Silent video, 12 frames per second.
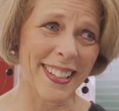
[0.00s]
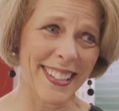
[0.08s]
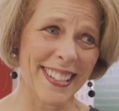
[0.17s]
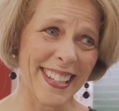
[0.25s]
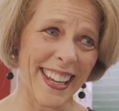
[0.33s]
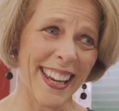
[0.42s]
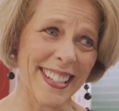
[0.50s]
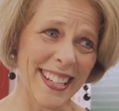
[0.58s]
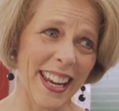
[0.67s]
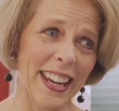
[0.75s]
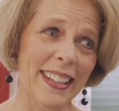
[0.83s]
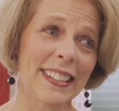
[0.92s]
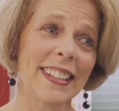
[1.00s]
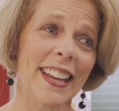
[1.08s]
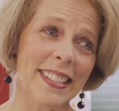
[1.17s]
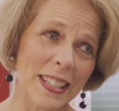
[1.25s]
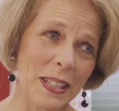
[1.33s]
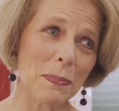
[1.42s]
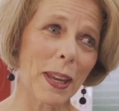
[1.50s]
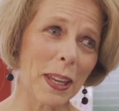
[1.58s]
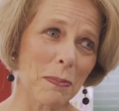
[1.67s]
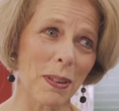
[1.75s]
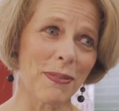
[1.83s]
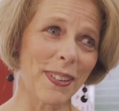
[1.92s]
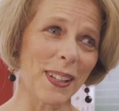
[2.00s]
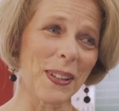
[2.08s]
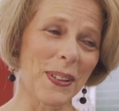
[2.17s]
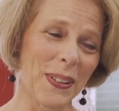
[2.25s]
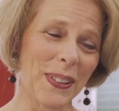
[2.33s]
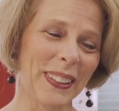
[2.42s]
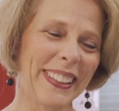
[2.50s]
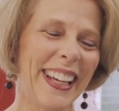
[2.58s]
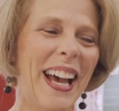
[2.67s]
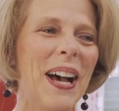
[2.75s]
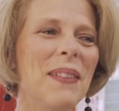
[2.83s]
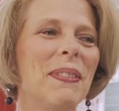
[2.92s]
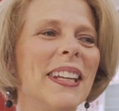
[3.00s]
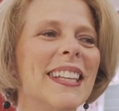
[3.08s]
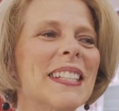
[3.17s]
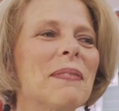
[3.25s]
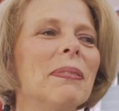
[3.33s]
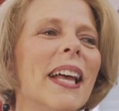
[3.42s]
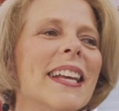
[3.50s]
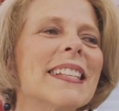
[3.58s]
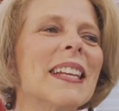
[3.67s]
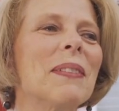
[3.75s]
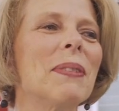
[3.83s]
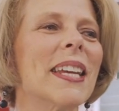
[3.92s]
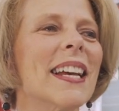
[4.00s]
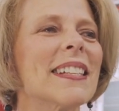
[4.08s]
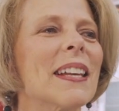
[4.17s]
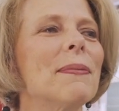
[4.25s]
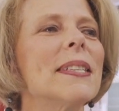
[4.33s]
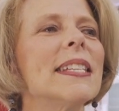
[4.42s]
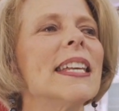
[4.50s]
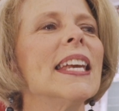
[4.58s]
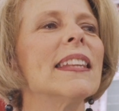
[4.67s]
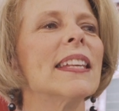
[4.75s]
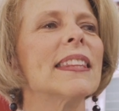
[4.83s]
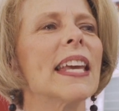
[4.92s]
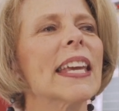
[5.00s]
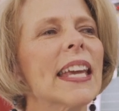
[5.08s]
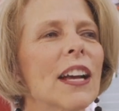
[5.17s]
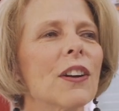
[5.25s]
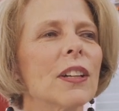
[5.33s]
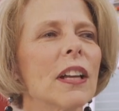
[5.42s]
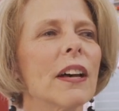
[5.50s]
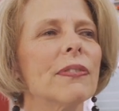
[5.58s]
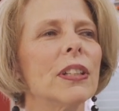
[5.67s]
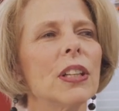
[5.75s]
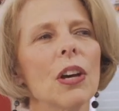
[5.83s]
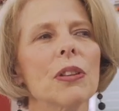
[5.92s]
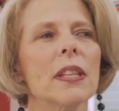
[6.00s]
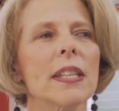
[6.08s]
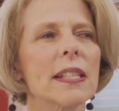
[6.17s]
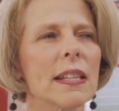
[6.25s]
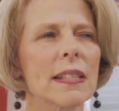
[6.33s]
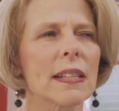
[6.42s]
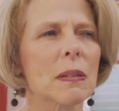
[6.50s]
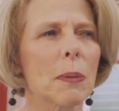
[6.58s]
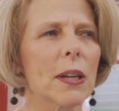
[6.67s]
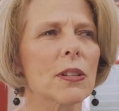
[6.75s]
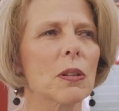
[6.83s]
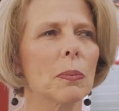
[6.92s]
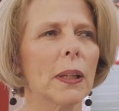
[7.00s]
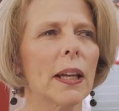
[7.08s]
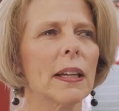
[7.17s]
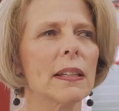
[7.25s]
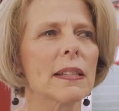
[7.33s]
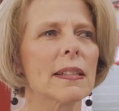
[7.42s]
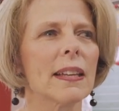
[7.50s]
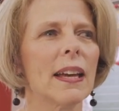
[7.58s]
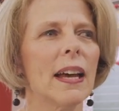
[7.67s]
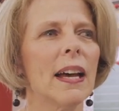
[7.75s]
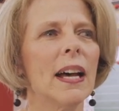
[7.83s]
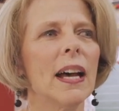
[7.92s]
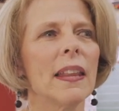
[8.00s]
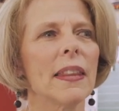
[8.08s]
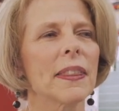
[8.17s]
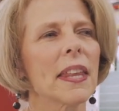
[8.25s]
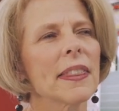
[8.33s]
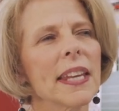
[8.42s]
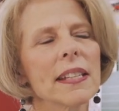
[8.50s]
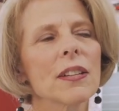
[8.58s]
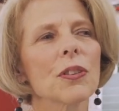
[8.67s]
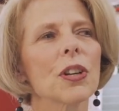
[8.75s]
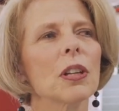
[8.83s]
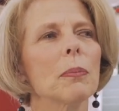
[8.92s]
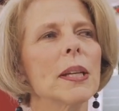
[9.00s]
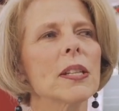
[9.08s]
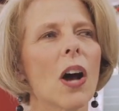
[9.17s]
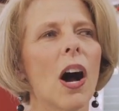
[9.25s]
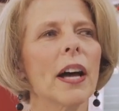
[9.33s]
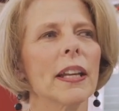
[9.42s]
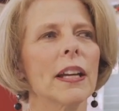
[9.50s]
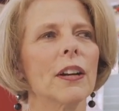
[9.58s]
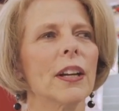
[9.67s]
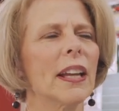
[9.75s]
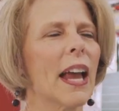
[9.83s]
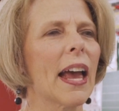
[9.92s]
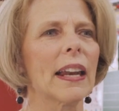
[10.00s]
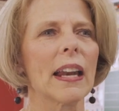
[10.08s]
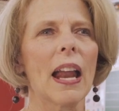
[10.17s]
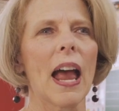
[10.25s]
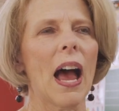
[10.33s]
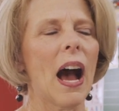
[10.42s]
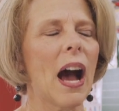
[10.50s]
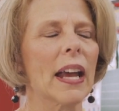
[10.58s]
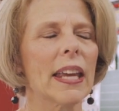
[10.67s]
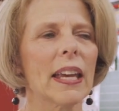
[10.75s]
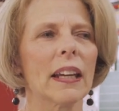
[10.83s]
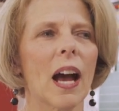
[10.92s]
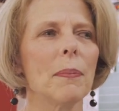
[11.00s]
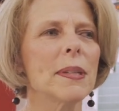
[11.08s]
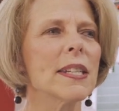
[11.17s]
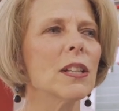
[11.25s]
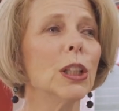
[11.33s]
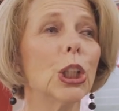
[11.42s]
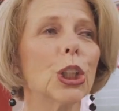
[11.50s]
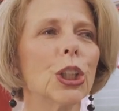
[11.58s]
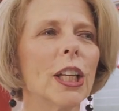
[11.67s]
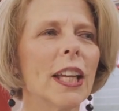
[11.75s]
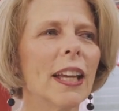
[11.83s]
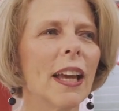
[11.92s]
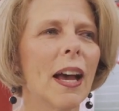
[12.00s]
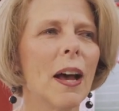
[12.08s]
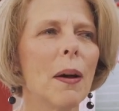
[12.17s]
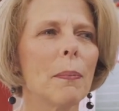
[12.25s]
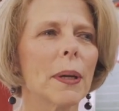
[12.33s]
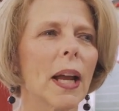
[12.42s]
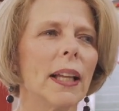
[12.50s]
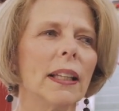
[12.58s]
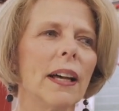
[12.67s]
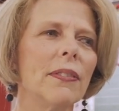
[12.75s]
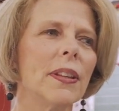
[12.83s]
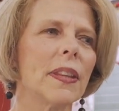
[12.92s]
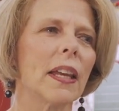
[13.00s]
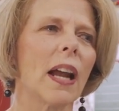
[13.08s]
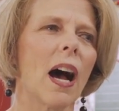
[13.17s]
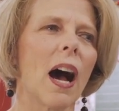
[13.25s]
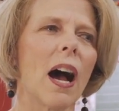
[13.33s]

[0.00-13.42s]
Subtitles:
to CHA. Yes, it's making me feel old, but it's a blessing because I'm seeing that they care enough and know that this is a special place. That the things that are going to be taught here, and again, I'm still learning, but I love it that